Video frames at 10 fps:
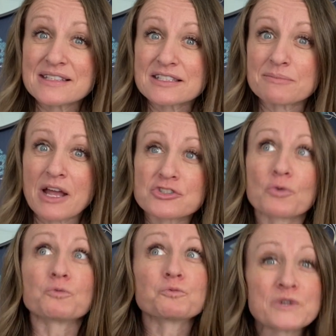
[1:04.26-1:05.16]
this match
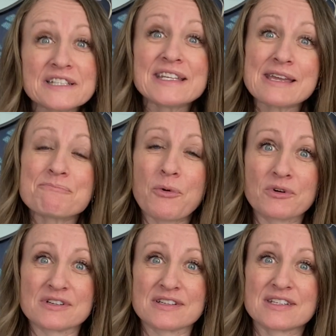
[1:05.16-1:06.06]
really
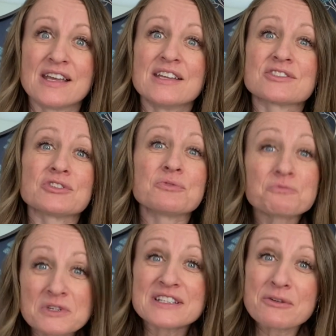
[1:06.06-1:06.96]
important, so you
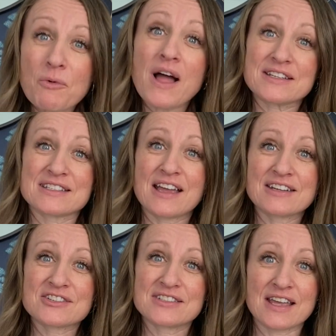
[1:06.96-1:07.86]
really want to
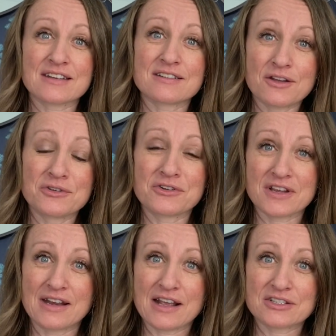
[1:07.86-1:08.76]
understand and know your
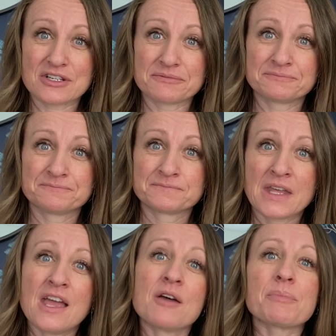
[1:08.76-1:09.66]
connection.
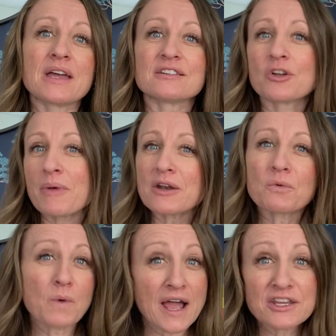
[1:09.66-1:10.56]
But no matter
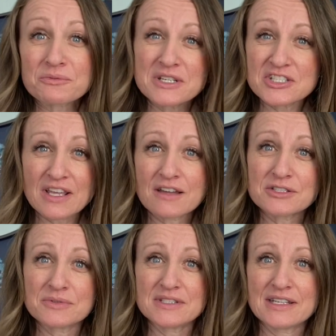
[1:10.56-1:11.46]
why you're reaching out
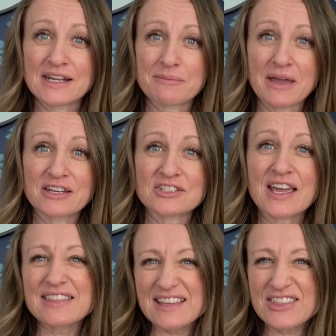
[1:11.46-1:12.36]
to a DNA match, I
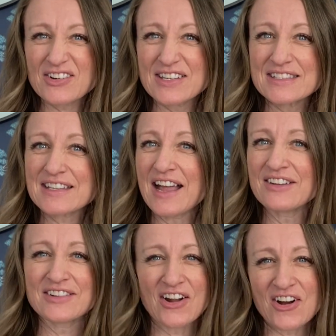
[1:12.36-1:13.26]
think there is kind of
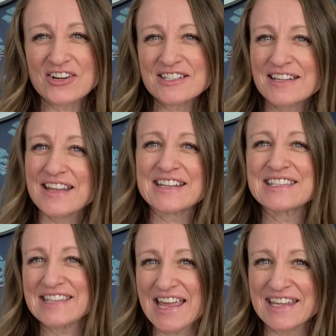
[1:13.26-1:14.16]
an art and a
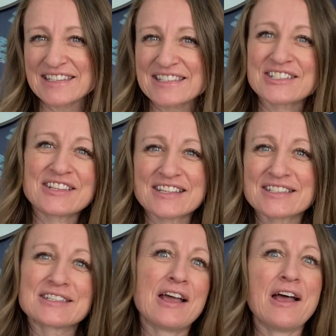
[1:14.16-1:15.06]
science to this